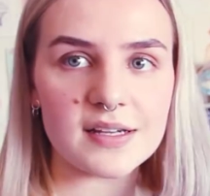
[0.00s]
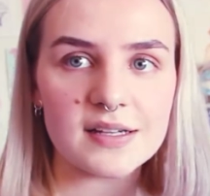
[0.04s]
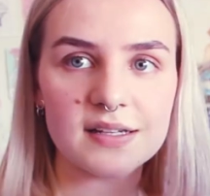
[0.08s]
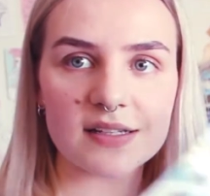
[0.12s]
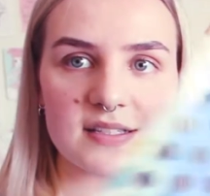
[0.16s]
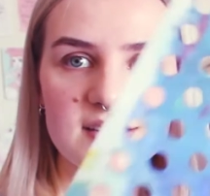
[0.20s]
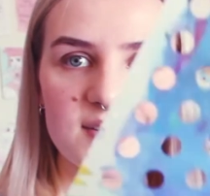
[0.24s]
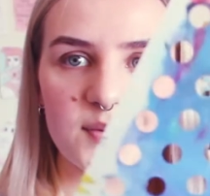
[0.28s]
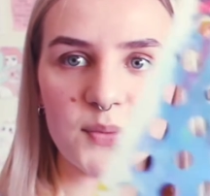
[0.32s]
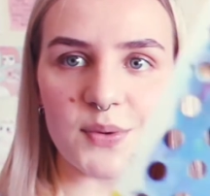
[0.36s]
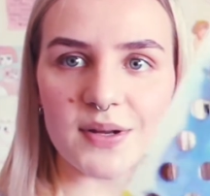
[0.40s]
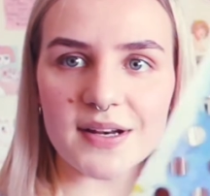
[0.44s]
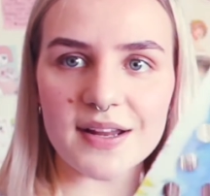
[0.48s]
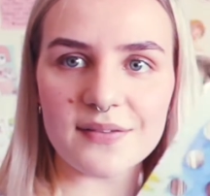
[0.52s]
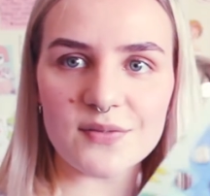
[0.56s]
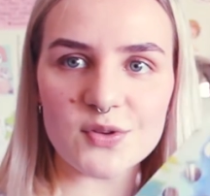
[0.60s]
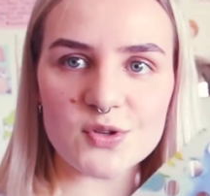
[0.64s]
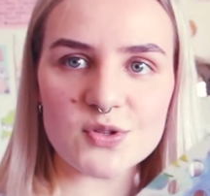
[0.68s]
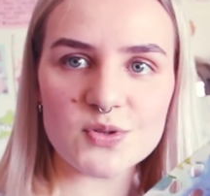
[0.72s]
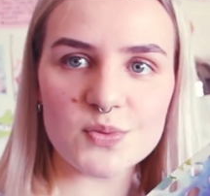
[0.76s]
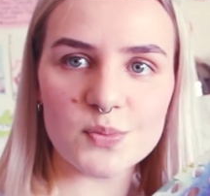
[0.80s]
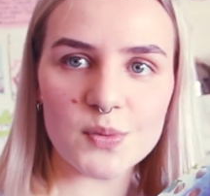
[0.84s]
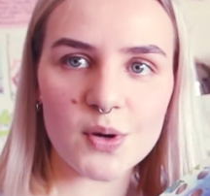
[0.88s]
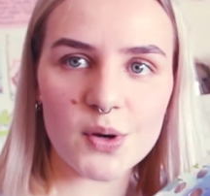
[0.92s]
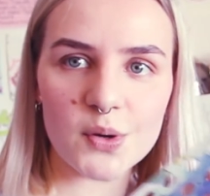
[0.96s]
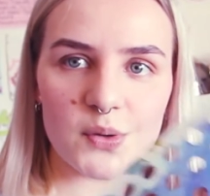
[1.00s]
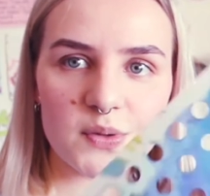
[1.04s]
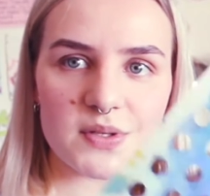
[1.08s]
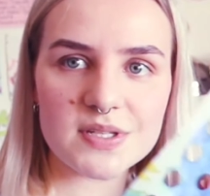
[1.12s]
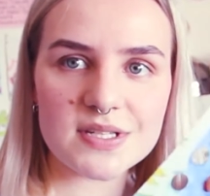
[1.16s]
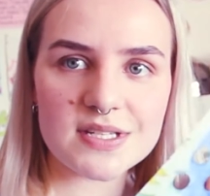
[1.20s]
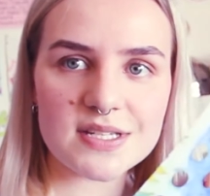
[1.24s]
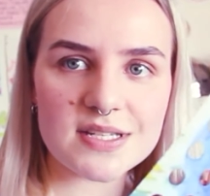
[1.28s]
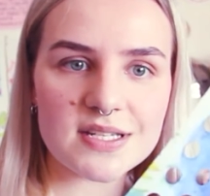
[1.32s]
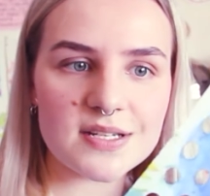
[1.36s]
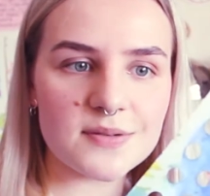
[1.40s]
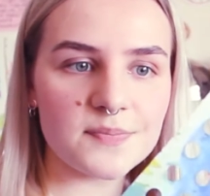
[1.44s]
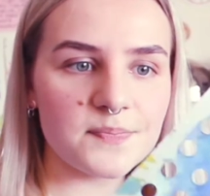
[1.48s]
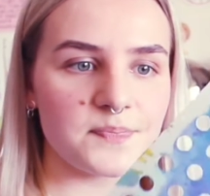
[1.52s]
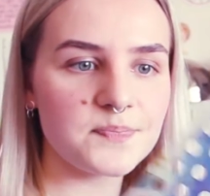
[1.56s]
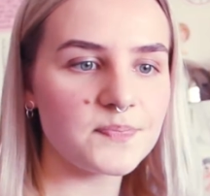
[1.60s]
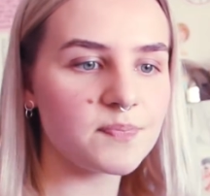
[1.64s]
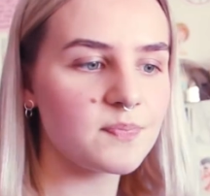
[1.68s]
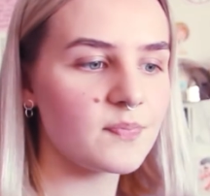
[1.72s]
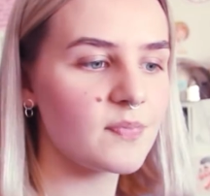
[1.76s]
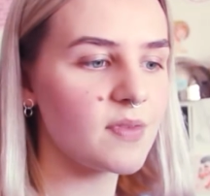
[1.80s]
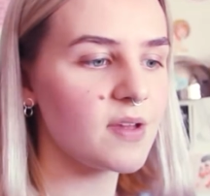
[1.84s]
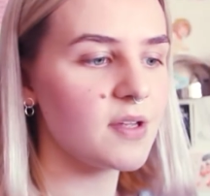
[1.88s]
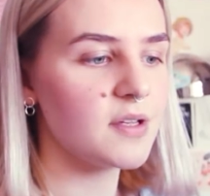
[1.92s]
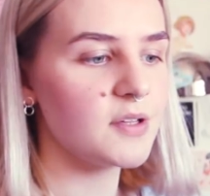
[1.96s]
is the one I've used most
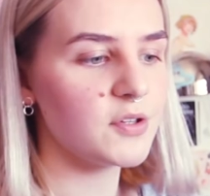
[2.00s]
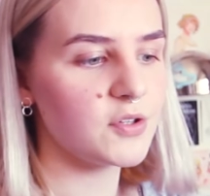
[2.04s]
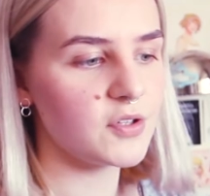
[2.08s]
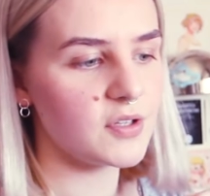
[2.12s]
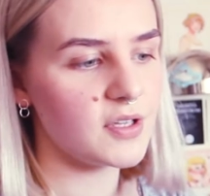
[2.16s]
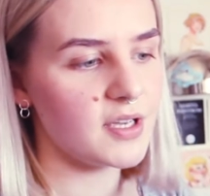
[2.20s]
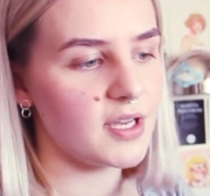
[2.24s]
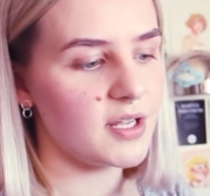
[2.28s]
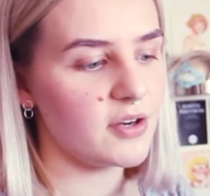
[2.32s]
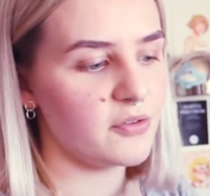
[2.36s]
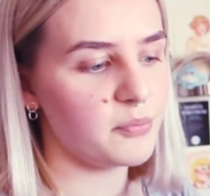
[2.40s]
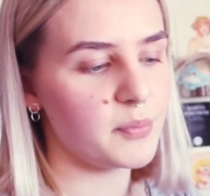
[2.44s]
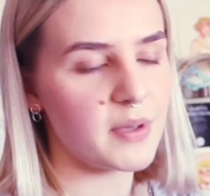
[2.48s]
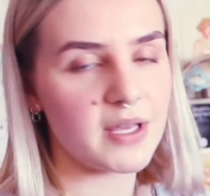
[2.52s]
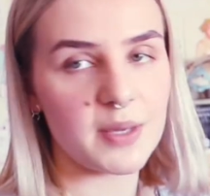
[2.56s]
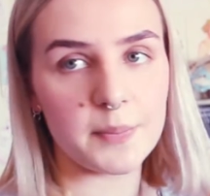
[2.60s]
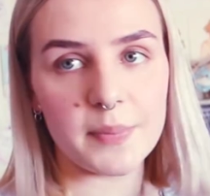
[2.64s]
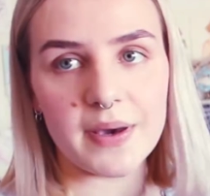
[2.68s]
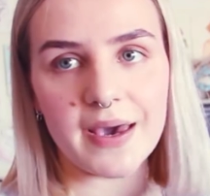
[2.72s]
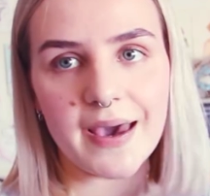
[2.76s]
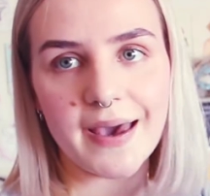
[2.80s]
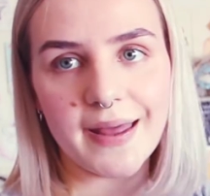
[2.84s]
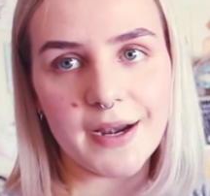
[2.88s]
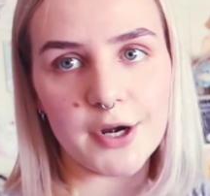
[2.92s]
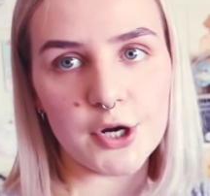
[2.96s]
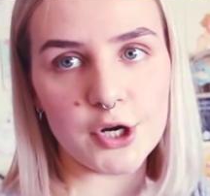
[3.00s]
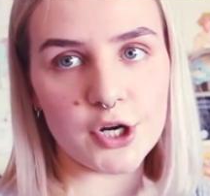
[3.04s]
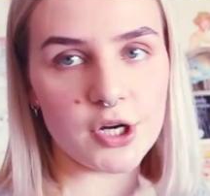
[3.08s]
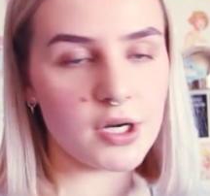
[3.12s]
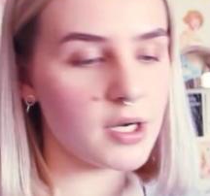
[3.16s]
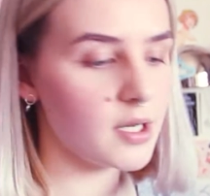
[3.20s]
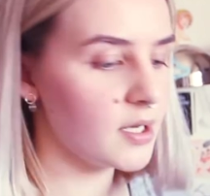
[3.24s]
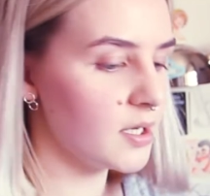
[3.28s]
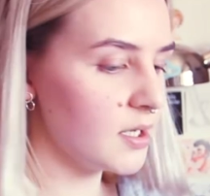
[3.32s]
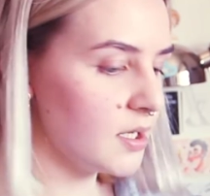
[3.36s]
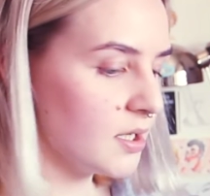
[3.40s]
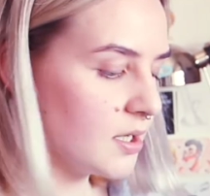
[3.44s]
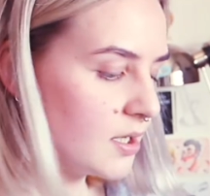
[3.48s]
to kind of make a pattern.